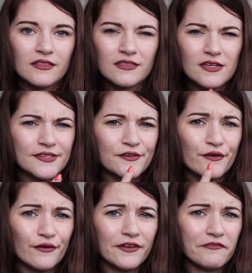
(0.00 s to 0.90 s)
These are
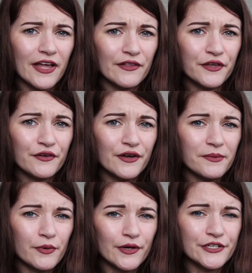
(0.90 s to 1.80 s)
great value,
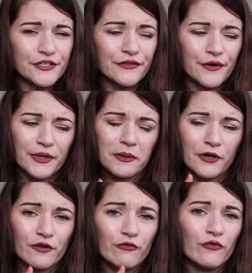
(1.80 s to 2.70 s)
I'm pretty sure they're only
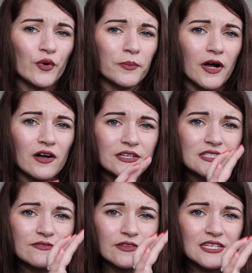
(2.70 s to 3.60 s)
about £4 for